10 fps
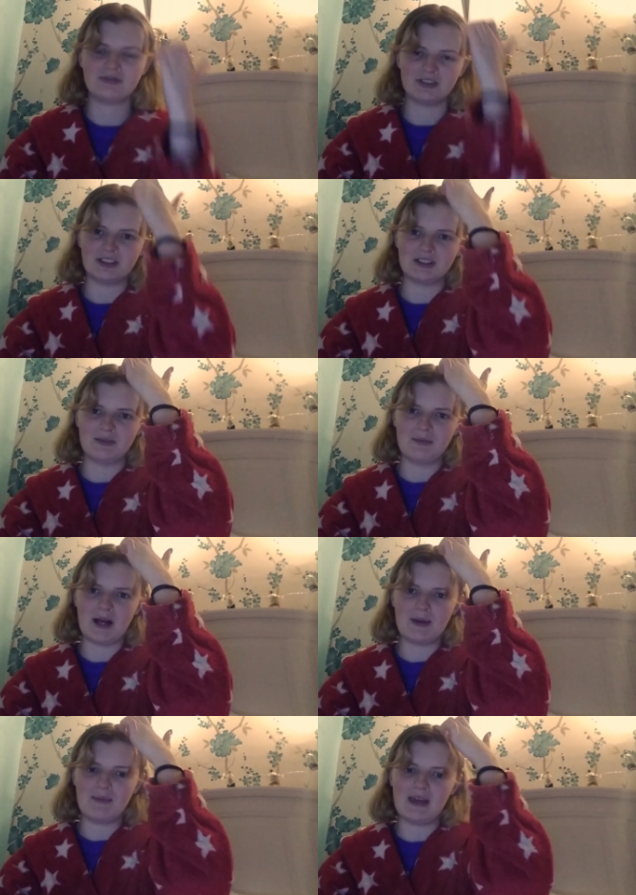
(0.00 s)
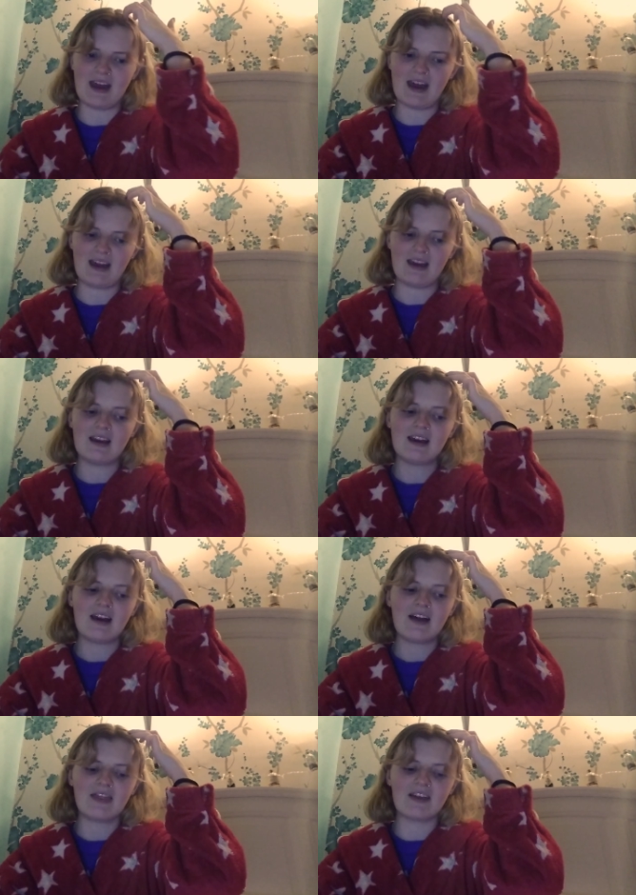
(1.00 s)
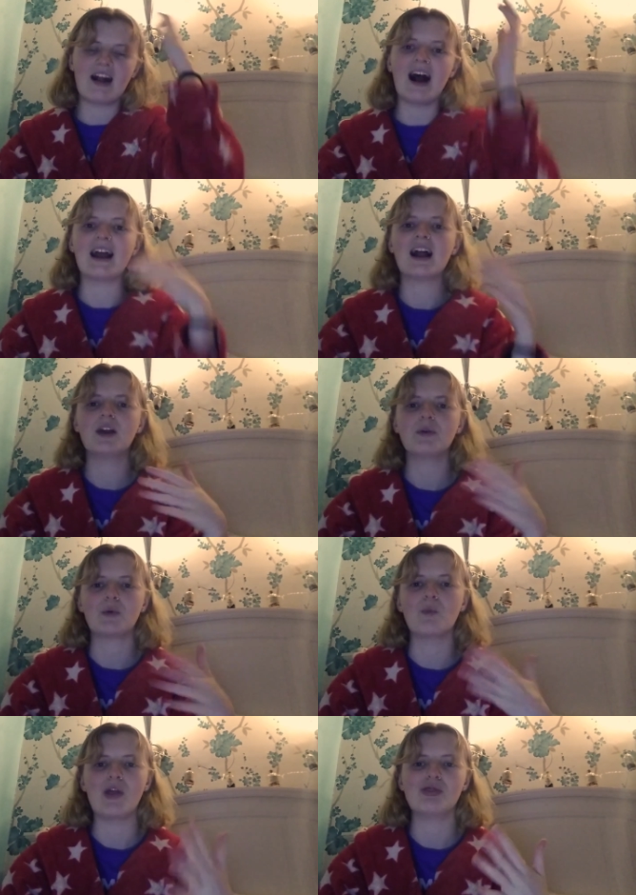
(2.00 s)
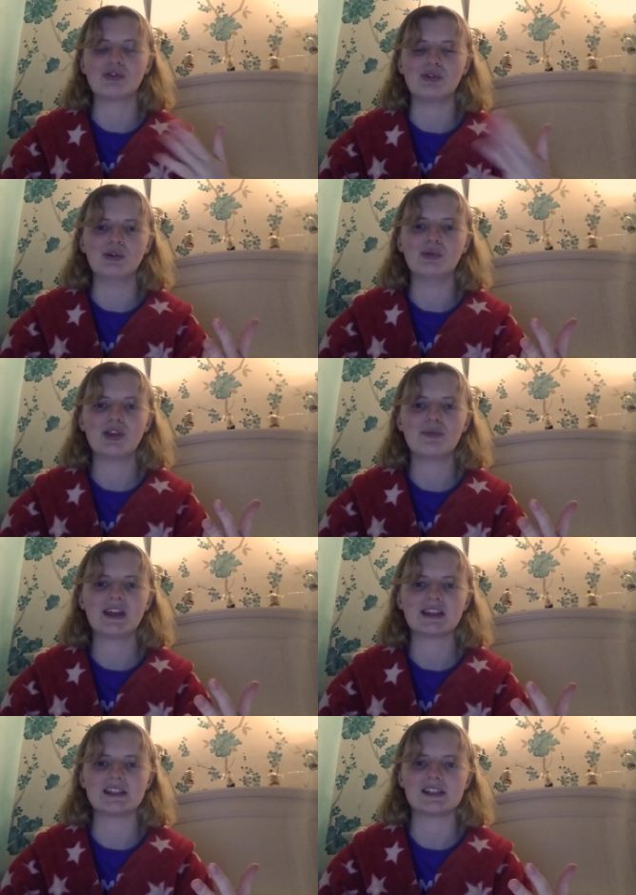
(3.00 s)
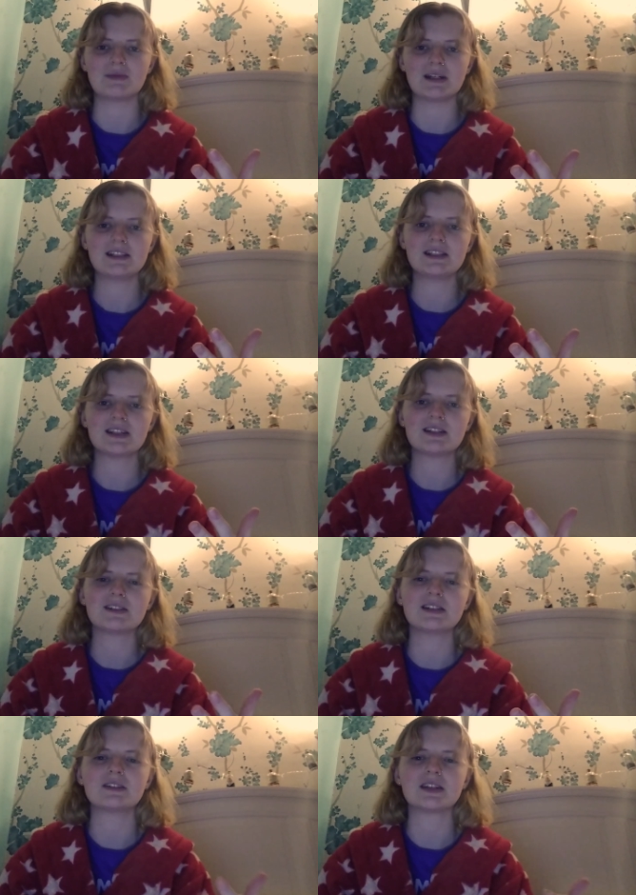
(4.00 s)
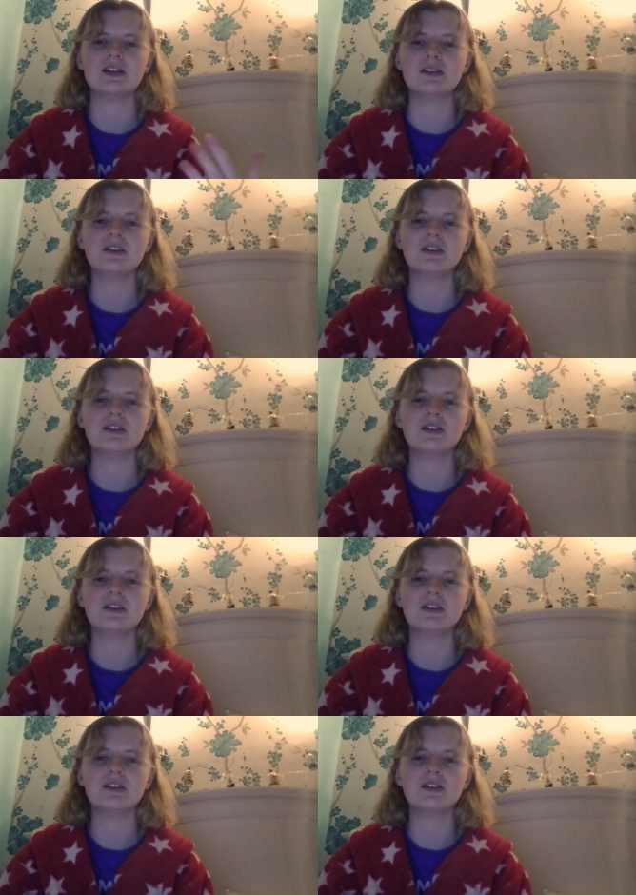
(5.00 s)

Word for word: for my B A, the guy kind of like went through it with me at the disability center, and he was like,